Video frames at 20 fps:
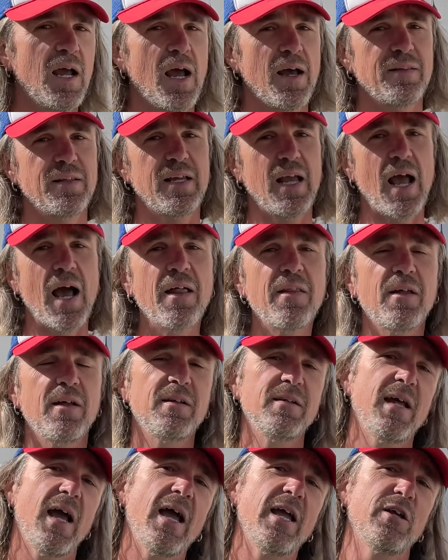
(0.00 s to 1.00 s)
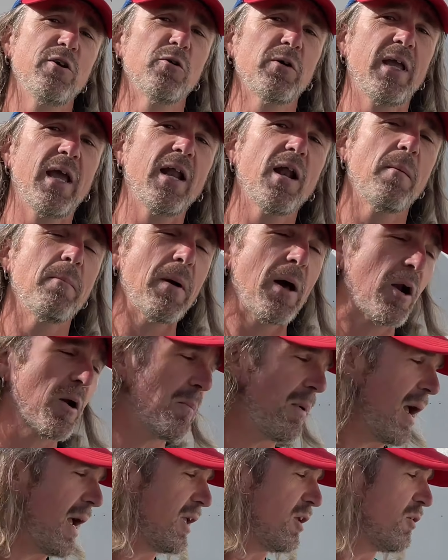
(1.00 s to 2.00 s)
At the end of the day, you'll get a better
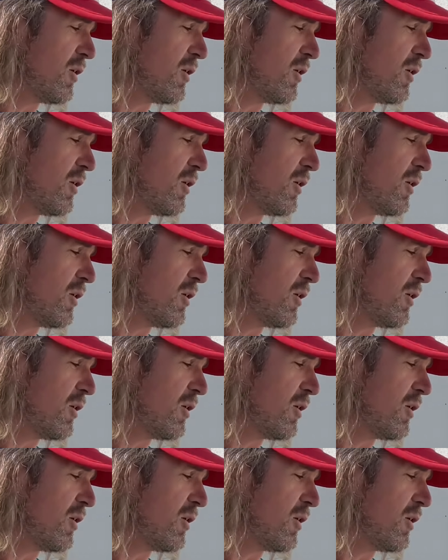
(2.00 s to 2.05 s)
bake.